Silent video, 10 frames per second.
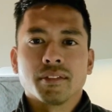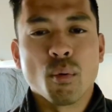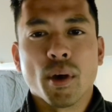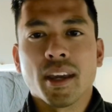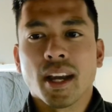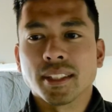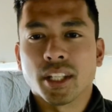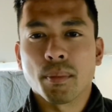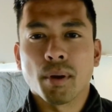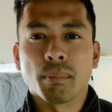The way I
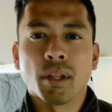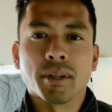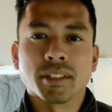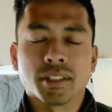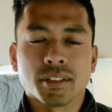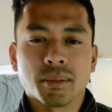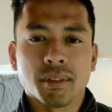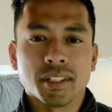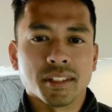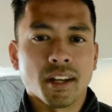set up my plumbing system
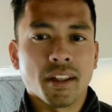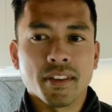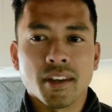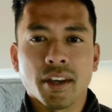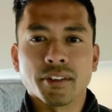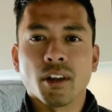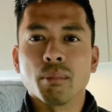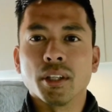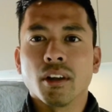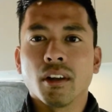is not the end all
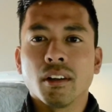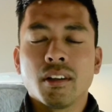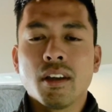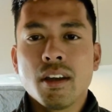be all.